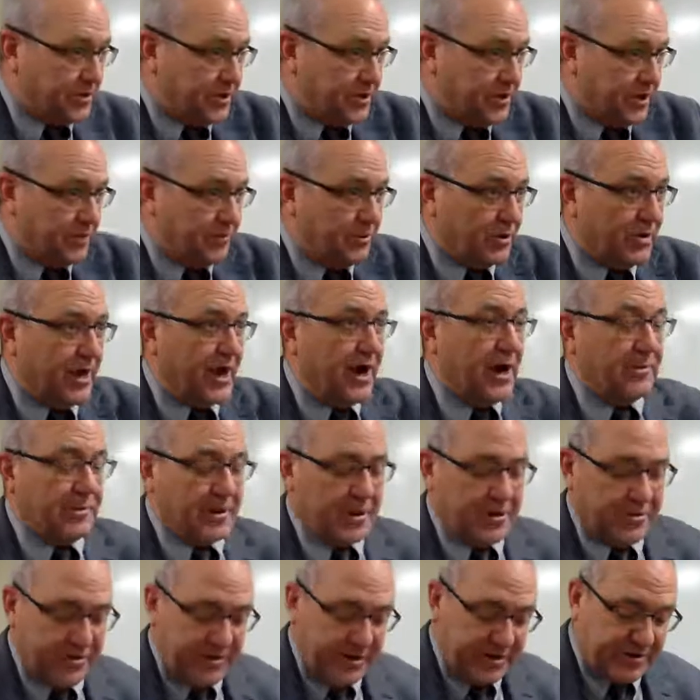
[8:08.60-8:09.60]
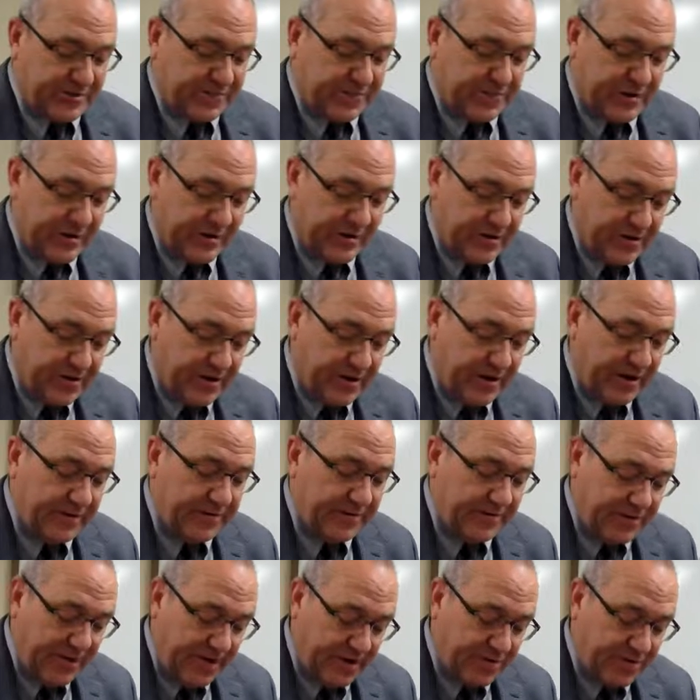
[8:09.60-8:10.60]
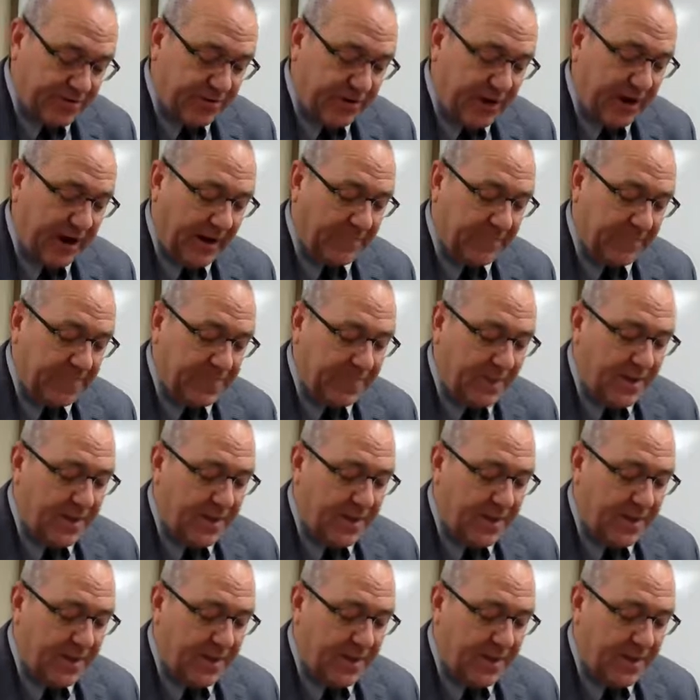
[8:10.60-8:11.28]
the double gamma. That's very good. That's right.